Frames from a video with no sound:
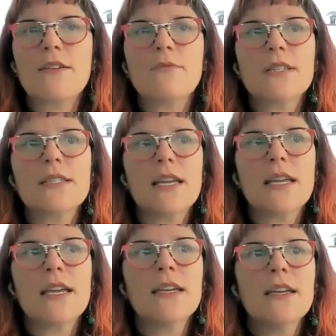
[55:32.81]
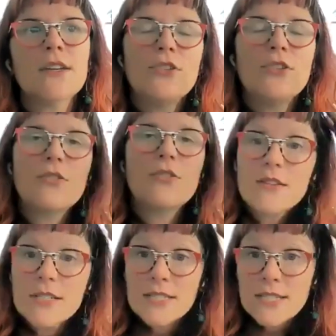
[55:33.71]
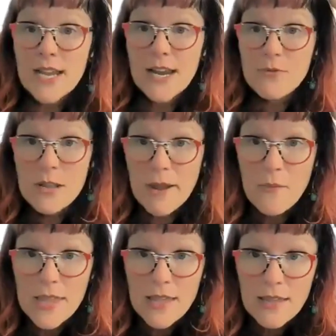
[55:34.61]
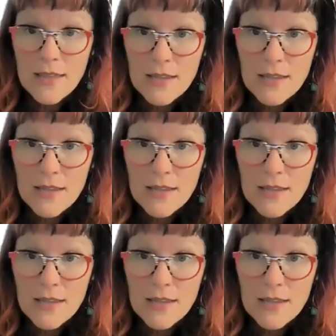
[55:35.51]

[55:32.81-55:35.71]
I would say you could either decide week by week.